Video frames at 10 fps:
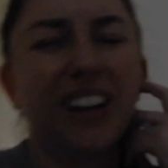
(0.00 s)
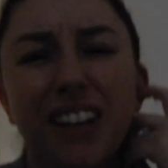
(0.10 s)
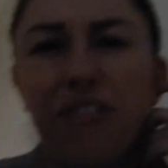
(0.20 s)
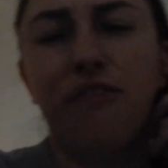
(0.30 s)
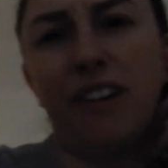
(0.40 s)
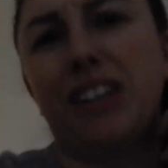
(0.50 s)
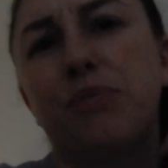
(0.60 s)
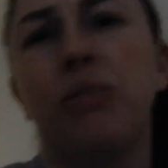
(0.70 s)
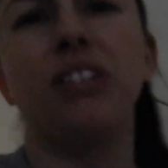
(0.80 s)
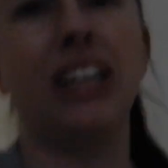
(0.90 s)
not like
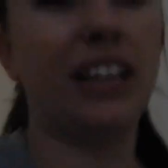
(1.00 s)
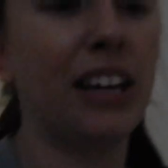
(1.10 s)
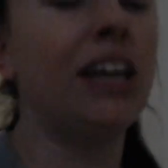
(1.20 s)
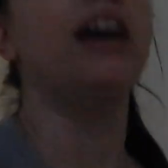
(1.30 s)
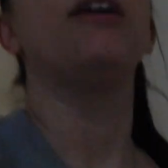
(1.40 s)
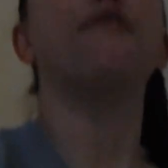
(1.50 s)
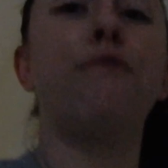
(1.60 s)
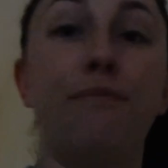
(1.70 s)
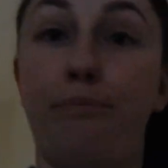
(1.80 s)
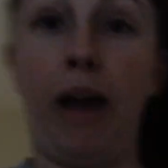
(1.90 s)
fix but like
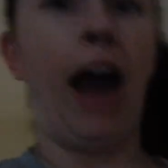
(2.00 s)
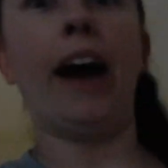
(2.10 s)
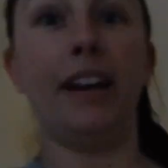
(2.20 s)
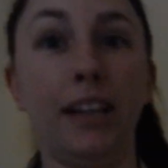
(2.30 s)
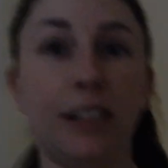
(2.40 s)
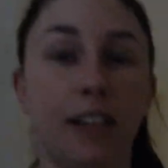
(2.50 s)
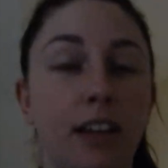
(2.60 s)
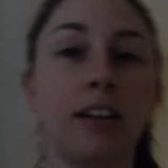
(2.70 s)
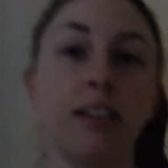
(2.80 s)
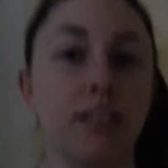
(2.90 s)
add it
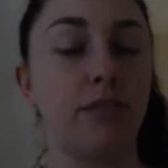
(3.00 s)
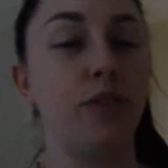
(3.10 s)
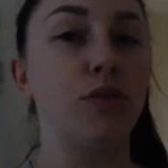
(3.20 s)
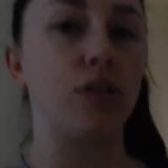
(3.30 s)
because if you